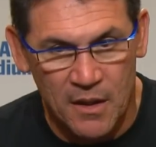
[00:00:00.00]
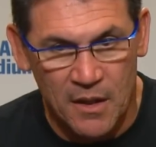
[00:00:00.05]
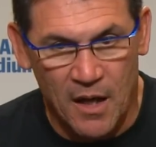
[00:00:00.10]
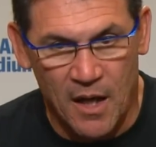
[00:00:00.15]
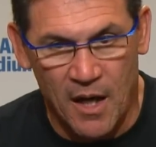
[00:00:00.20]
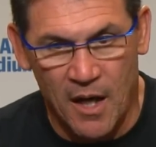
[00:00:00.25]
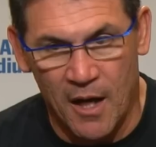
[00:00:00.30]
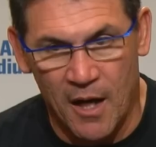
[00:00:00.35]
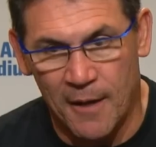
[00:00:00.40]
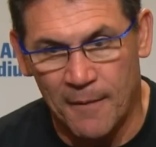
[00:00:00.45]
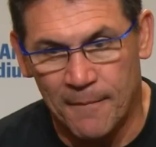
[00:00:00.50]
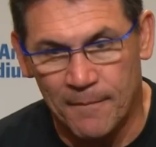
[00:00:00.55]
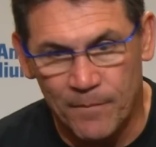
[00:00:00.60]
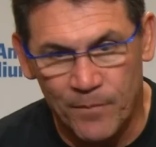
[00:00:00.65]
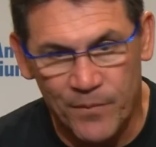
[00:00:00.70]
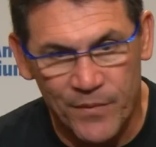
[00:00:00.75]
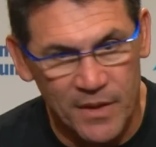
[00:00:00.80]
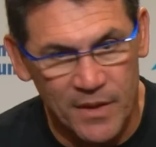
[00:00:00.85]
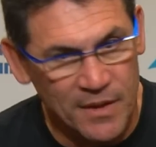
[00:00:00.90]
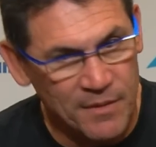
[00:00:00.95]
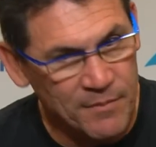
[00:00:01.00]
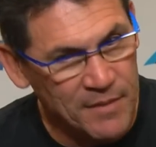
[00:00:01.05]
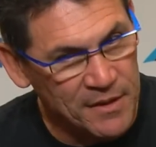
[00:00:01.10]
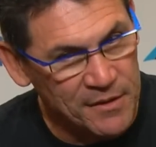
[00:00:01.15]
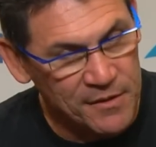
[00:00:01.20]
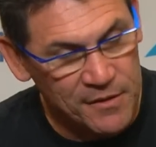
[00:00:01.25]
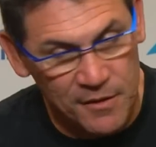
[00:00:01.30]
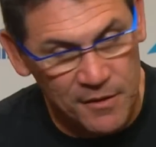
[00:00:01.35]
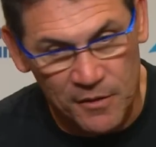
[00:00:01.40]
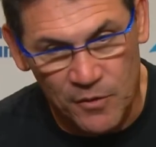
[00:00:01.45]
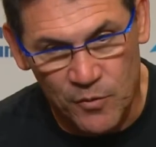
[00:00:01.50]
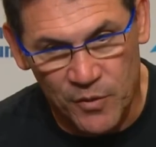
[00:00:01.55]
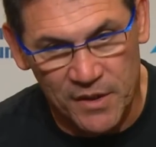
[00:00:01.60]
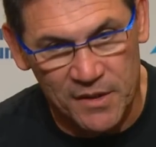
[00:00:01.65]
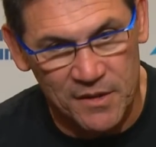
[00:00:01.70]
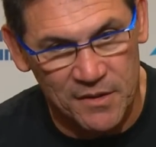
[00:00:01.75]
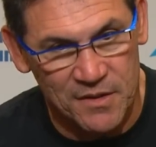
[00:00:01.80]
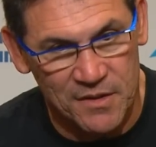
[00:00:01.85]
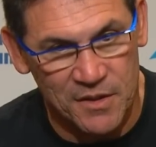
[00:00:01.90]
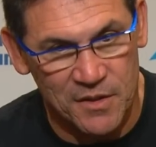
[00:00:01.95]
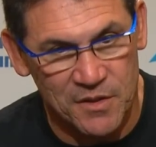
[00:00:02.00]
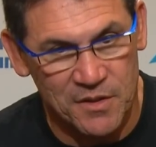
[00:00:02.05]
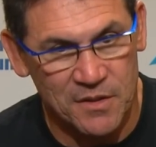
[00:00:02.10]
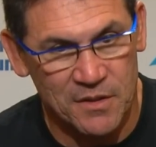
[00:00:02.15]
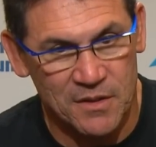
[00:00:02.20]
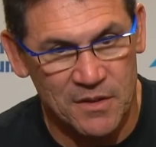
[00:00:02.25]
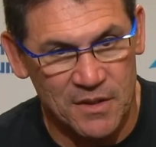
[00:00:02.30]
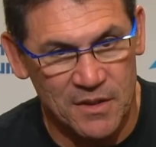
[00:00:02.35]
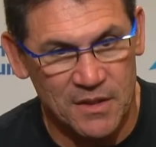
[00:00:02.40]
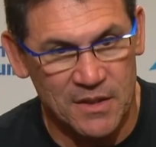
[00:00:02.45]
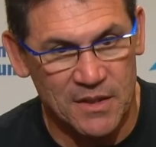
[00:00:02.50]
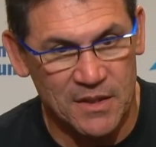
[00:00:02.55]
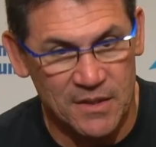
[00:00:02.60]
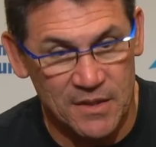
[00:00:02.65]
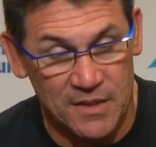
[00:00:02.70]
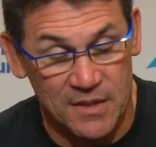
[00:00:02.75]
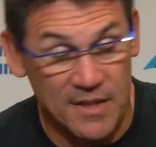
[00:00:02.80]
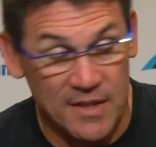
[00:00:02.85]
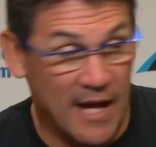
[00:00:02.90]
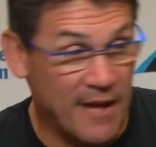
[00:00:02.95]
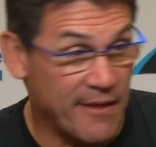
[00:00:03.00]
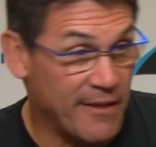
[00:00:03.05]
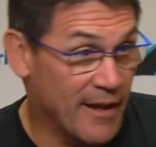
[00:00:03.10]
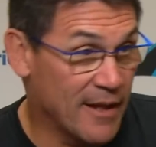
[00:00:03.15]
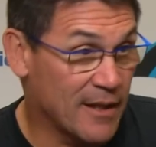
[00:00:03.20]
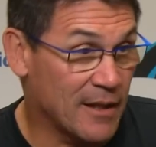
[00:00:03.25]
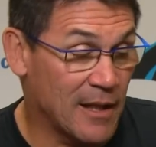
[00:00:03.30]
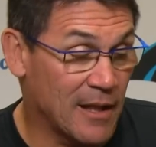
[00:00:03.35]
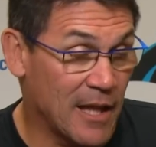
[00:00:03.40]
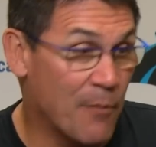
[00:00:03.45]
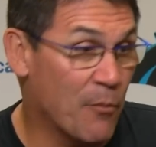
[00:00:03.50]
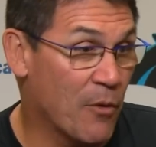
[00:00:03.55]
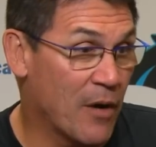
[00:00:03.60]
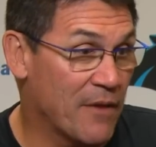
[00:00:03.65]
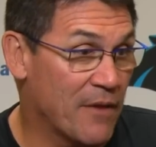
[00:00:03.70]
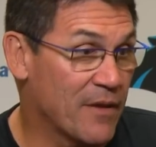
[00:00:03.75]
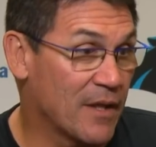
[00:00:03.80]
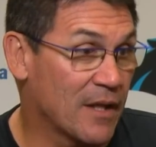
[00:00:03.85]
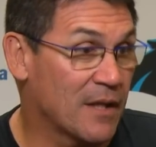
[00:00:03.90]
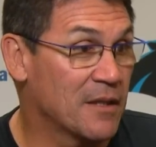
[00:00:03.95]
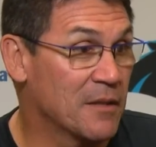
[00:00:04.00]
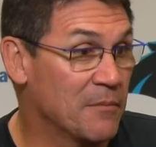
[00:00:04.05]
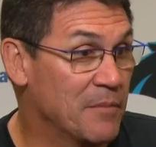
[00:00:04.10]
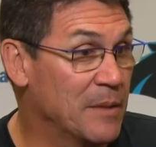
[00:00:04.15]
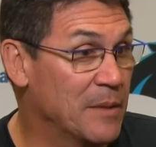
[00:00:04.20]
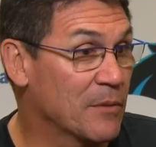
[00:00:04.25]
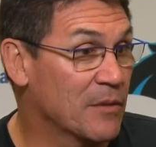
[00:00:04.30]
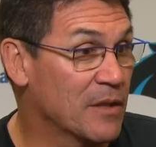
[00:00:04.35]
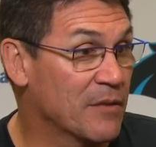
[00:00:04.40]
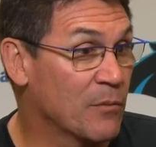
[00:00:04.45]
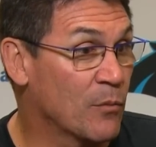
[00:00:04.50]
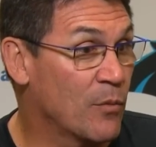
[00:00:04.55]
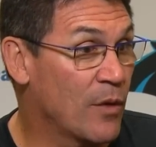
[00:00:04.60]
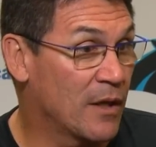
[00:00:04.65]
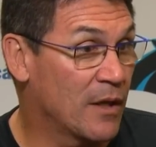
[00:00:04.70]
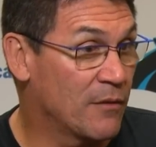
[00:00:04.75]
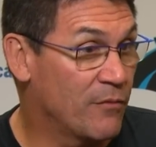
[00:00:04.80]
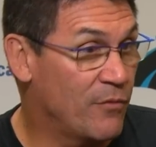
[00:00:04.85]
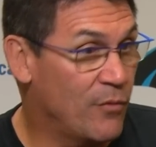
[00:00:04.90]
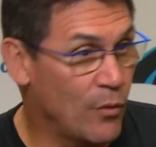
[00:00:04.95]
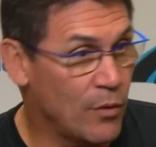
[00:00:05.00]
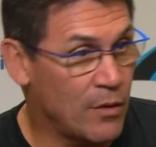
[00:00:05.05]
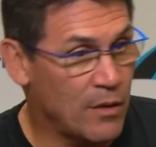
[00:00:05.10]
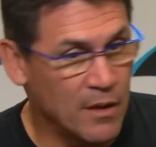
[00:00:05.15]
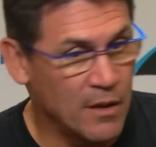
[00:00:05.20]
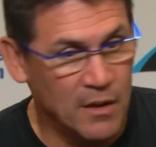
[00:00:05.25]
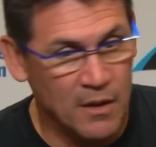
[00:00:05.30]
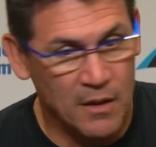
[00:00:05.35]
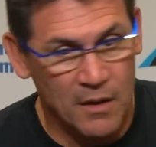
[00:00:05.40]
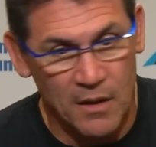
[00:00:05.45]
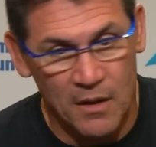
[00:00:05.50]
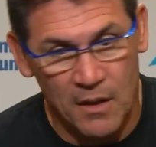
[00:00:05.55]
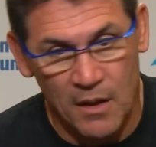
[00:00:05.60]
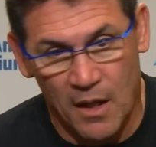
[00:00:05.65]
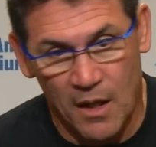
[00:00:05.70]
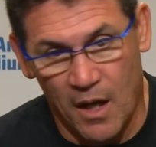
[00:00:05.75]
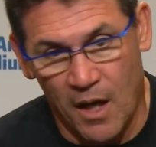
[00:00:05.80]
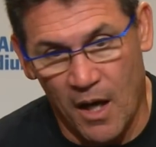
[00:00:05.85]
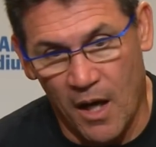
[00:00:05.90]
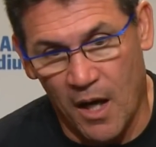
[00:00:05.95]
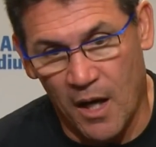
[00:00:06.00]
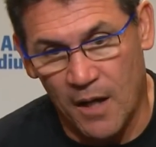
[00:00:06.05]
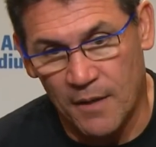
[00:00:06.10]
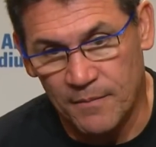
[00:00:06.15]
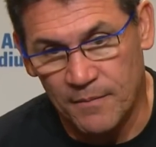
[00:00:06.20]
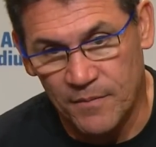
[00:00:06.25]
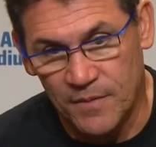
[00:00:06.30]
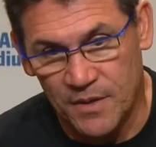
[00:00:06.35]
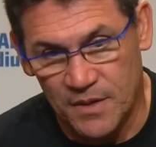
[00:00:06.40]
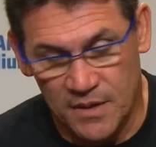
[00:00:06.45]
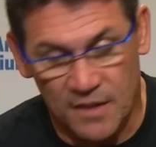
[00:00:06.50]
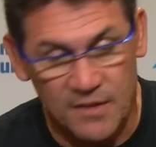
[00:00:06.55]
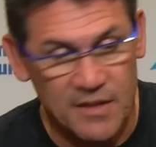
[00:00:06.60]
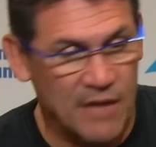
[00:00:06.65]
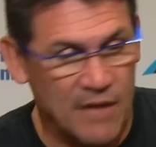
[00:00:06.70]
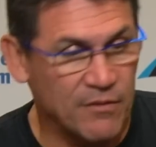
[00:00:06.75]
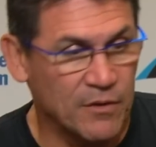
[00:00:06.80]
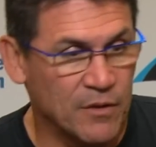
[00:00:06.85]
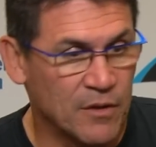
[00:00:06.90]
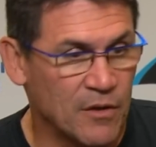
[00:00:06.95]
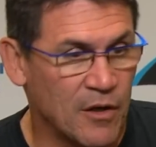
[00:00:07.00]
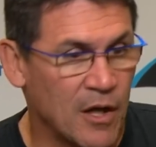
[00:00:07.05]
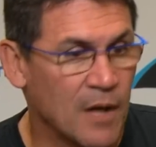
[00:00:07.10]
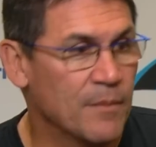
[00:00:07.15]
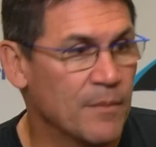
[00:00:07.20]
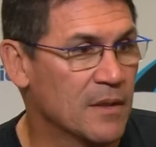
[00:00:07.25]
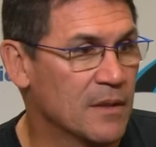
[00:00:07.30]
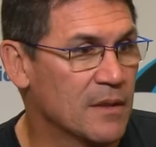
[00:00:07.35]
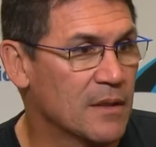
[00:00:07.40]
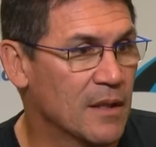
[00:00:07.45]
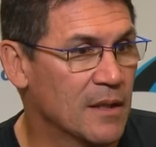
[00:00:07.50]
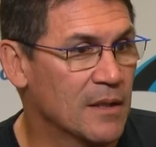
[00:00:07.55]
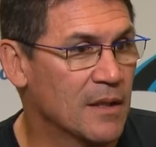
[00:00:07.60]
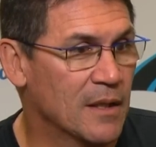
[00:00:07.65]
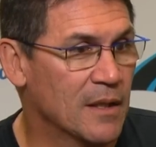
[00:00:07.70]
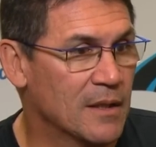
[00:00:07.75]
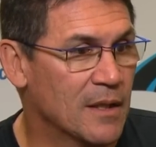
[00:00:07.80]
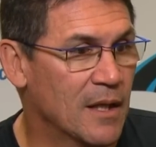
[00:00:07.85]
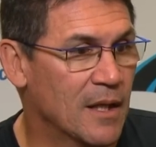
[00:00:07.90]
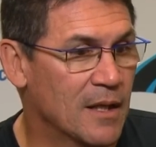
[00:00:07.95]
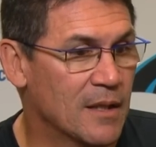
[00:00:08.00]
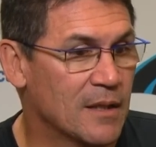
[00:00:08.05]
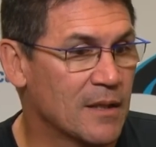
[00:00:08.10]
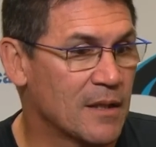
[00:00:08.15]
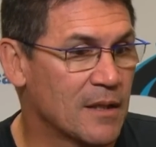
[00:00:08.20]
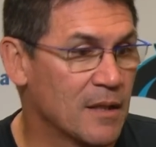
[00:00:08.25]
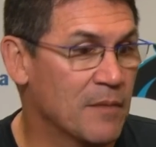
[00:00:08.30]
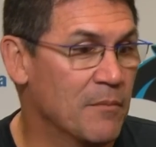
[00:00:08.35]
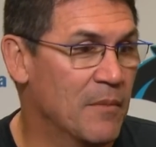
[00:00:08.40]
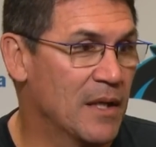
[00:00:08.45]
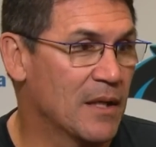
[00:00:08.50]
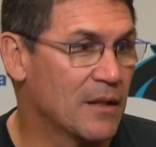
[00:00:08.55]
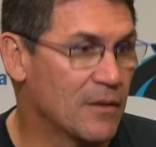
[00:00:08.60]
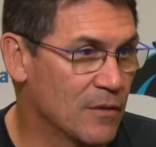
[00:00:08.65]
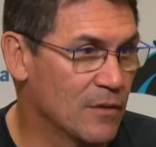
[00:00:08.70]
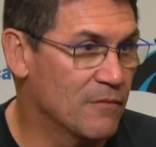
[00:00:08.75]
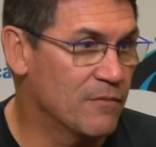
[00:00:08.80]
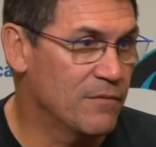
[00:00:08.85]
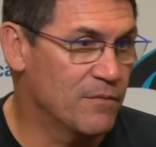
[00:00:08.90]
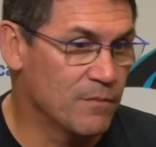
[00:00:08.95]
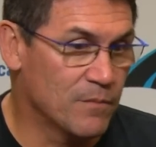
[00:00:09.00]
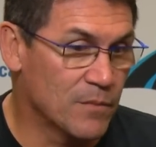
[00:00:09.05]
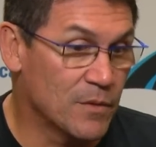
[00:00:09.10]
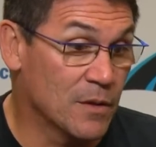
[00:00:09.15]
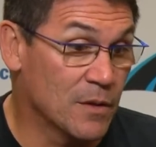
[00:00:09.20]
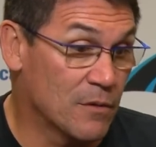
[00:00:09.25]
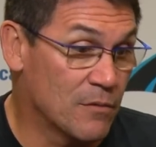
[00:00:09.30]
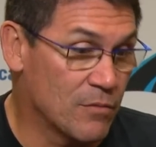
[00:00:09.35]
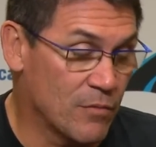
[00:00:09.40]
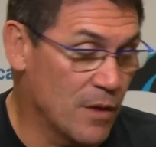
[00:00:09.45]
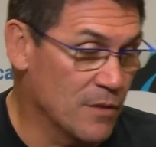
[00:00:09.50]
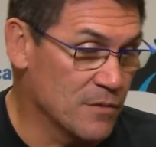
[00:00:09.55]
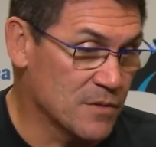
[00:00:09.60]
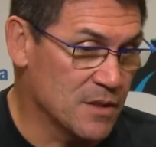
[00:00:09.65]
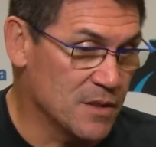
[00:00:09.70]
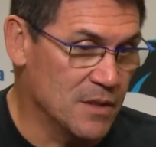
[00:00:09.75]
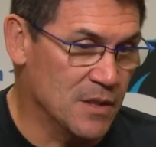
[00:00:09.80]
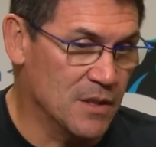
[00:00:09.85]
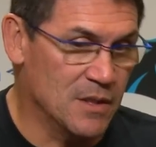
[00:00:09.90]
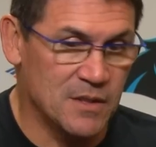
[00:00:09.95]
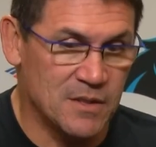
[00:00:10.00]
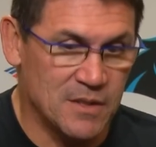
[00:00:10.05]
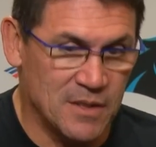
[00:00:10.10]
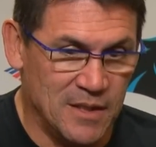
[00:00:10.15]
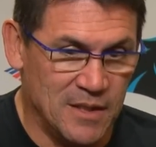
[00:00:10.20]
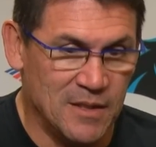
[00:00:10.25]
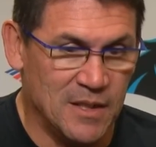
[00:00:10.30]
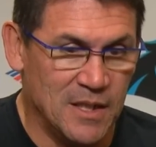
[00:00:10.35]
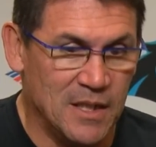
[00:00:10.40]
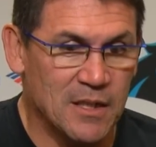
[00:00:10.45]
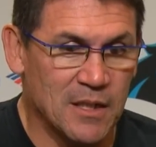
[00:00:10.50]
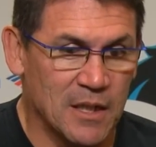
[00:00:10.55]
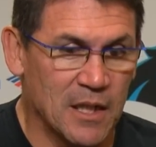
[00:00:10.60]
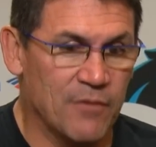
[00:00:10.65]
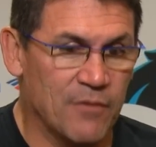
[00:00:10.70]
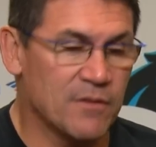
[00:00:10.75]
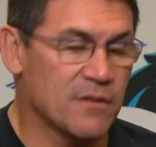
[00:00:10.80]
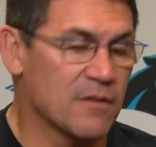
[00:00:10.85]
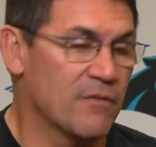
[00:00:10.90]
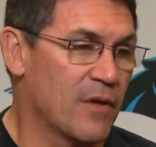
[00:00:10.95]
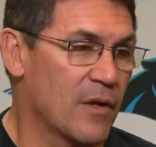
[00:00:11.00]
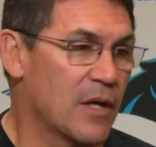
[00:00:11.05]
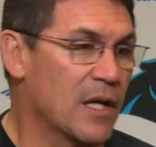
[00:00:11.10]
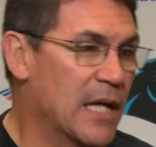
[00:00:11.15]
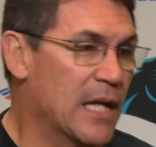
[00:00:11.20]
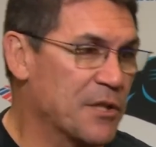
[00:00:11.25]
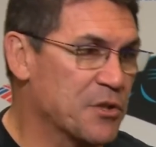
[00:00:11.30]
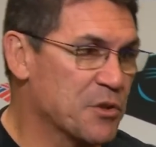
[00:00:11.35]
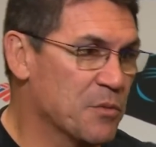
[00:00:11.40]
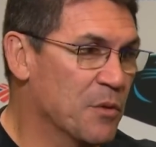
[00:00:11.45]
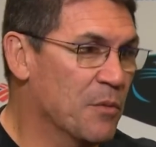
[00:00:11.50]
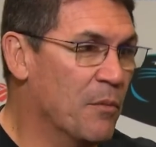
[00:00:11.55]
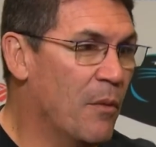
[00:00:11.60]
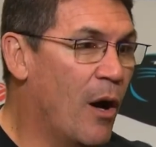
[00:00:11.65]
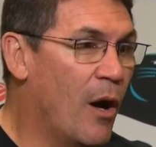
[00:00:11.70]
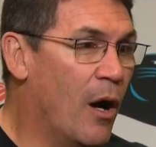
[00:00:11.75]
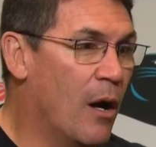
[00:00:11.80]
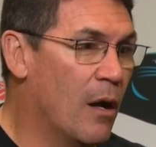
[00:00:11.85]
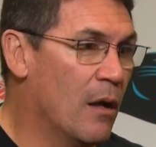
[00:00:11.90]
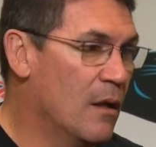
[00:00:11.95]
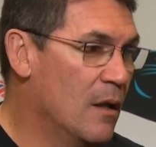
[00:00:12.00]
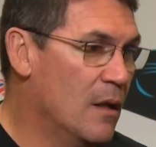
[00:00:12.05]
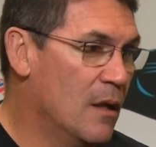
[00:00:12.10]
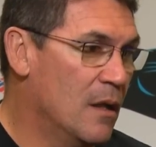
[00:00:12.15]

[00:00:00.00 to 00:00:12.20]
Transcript: Um, he makes good, quick decisions. He, he's athletic, a lot more athletic than people give him credit for. Um, he does have a good arm and, and, and, and can make good good throws. He, he, he delivers a very catchable ball